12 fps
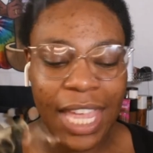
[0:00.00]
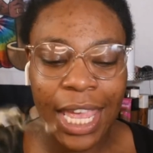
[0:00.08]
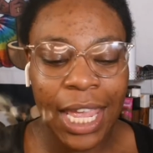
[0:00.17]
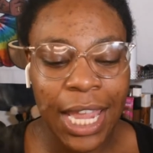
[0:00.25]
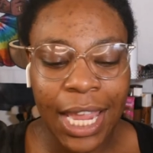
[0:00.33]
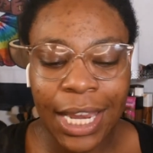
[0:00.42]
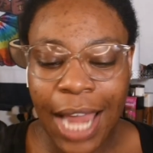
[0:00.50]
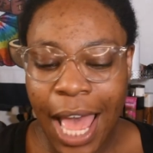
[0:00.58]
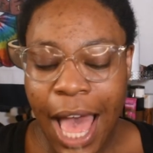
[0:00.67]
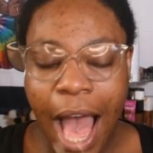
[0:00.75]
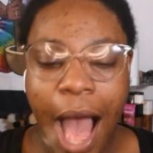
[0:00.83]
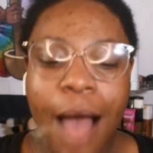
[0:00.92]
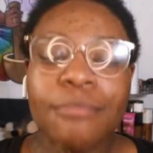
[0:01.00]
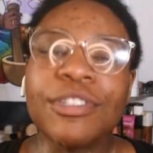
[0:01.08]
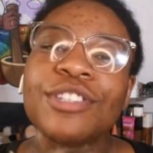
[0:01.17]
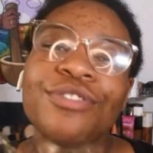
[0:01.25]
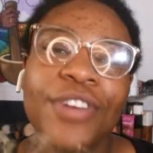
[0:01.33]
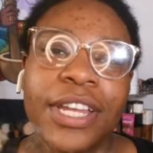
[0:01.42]
And I'm
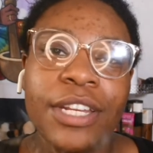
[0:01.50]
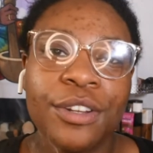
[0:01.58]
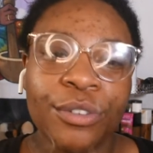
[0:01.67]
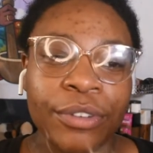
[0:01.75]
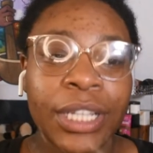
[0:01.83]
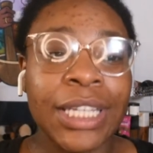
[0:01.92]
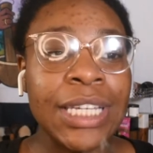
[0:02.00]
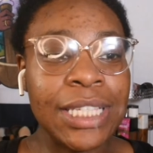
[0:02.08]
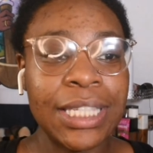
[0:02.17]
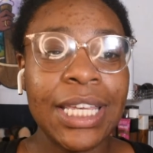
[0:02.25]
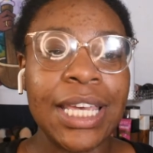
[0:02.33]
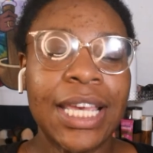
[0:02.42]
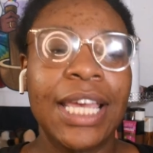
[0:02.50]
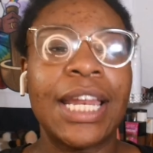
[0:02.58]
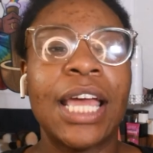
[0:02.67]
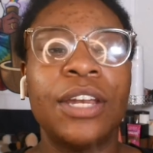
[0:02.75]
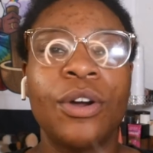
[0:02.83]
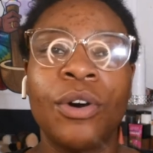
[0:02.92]
just ready to release it. And
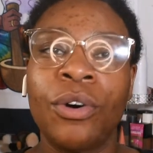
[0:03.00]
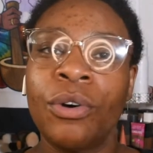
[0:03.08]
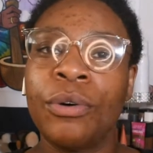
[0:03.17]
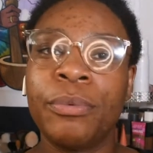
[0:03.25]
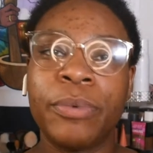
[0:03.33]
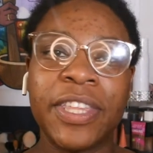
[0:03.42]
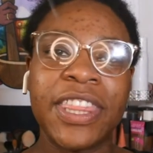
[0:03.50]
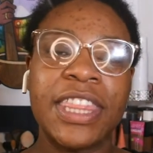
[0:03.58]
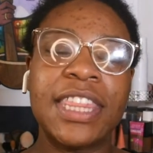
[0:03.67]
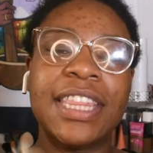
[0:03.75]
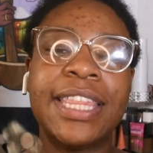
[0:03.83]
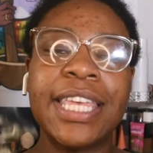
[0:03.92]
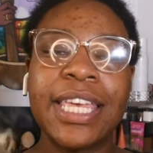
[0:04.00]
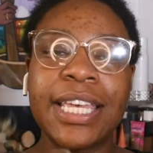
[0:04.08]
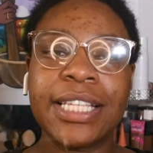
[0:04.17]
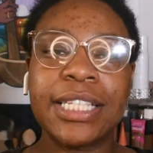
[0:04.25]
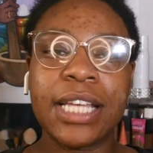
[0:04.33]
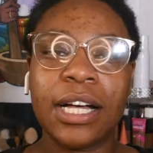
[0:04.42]
I know with
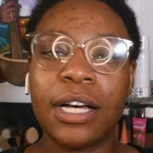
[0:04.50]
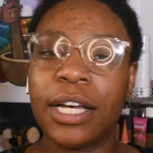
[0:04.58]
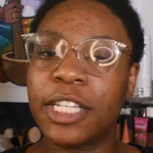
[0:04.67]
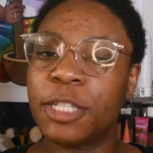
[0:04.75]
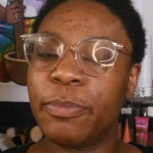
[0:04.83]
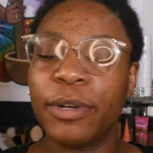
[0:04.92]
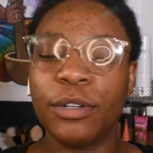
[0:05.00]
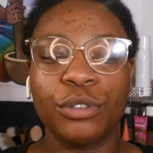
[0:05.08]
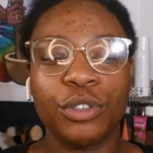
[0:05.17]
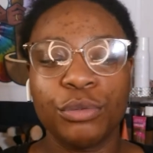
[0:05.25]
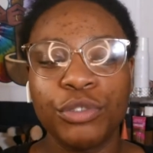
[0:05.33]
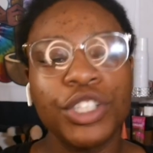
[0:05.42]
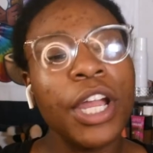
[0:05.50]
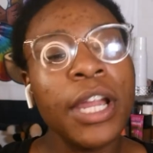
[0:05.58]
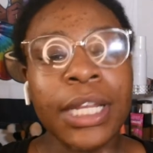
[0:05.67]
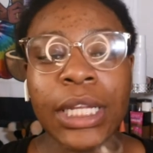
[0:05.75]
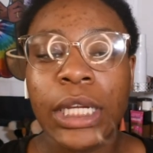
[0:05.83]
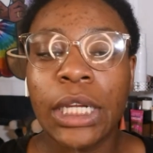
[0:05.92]
this spiritual
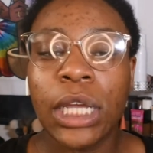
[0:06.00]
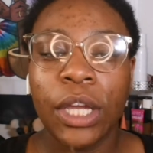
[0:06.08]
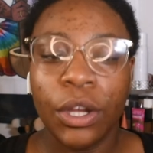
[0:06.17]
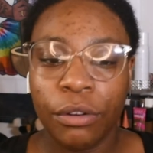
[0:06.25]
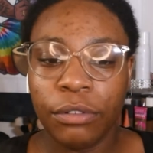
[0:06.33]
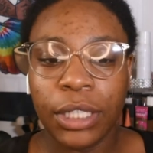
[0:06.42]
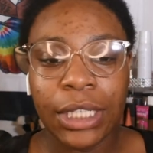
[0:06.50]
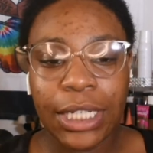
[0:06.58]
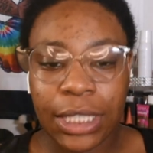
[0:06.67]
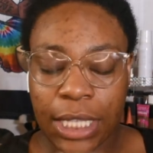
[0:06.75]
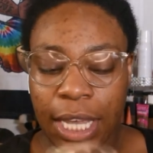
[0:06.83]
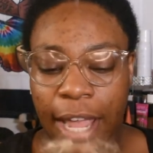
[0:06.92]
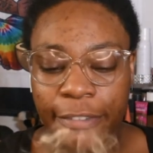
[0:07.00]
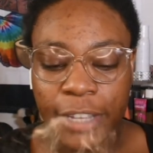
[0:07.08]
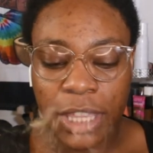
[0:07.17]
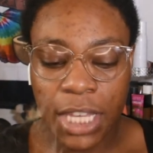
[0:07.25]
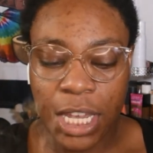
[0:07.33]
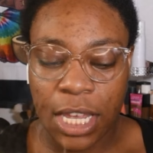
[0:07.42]
journey, releasing
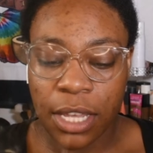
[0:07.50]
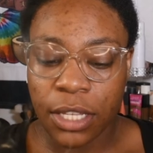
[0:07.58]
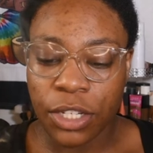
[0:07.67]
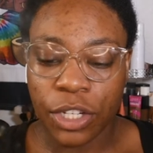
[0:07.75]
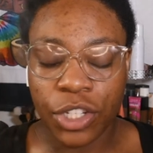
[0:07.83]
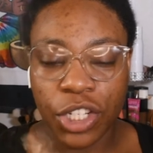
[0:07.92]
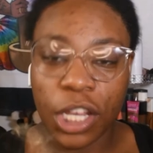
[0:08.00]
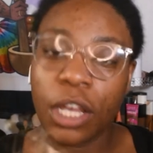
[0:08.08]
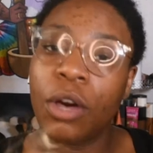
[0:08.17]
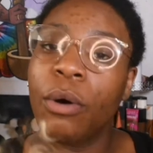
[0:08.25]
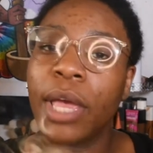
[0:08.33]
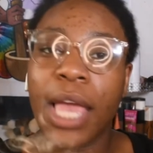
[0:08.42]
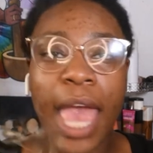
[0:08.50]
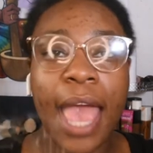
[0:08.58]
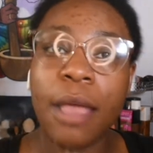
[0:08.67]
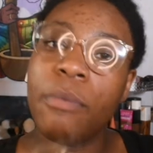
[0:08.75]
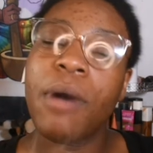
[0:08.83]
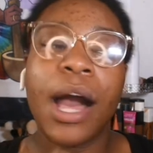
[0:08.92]
everything and just shit going
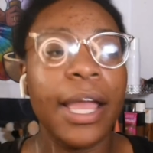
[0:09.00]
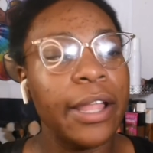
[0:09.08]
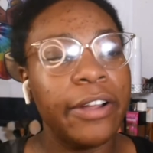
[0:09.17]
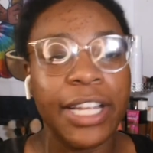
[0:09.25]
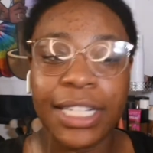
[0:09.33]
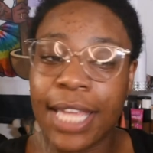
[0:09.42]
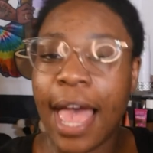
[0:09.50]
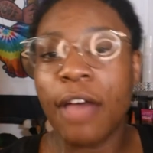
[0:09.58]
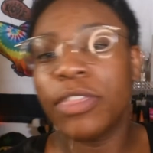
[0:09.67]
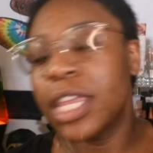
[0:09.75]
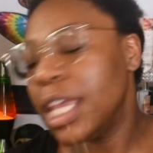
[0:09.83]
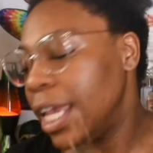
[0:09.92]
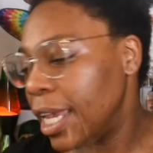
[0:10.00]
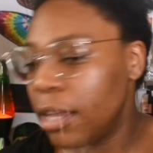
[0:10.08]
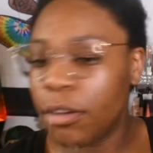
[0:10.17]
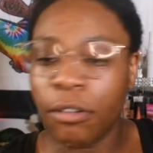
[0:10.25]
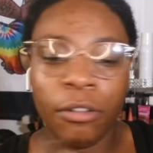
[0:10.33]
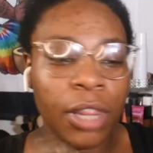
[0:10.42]
haywire and down the
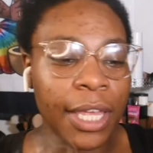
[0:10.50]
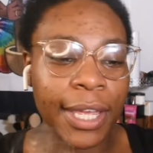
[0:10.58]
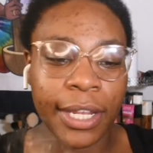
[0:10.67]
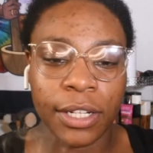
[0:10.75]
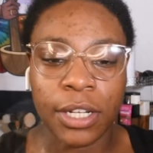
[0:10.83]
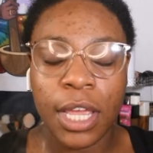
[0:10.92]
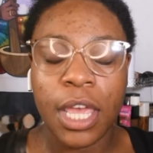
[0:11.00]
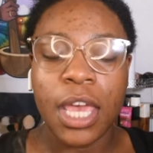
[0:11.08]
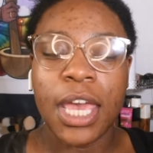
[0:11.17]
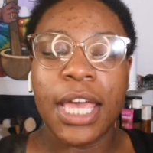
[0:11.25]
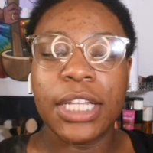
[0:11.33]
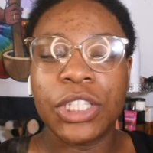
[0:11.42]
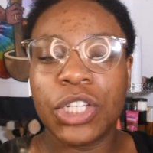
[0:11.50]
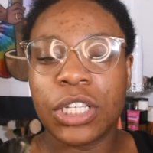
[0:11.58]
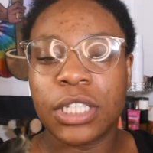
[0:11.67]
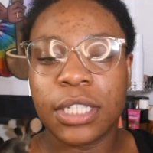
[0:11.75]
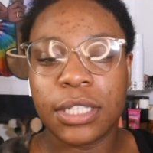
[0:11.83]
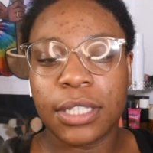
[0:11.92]
hill, and
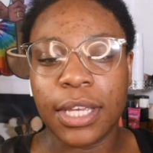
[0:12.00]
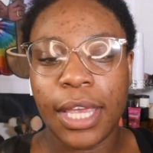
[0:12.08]
just